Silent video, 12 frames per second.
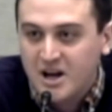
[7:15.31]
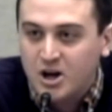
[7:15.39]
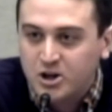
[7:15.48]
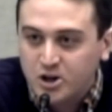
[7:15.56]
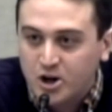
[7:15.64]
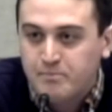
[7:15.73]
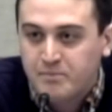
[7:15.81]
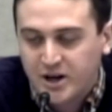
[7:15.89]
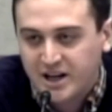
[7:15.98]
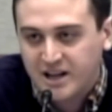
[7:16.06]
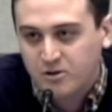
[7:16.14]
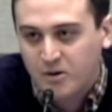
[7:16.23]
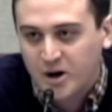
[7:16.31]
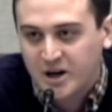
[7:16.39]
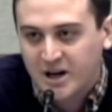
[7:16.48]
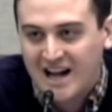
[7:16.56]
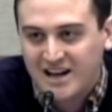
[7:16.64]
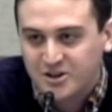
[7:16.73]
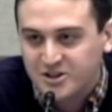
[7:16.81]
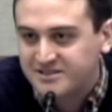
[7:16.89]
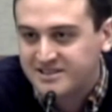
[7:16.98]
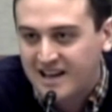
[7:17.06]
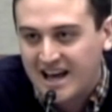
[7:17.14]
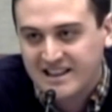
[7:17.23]
you're not putting in the work, and you're just
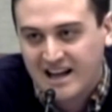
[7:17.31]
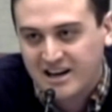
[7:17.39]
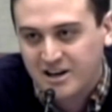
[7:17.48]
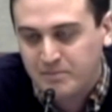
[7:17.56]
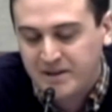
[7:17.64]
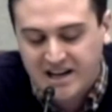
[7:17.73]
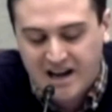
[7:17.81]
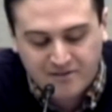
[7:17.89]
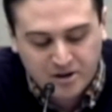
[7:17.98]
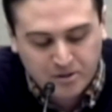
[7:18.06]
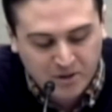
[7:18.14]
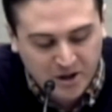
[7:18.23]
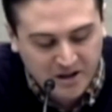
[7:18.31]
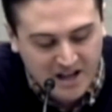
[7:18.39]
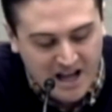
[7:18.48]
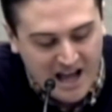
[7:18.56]
saying that it'll be inevitable.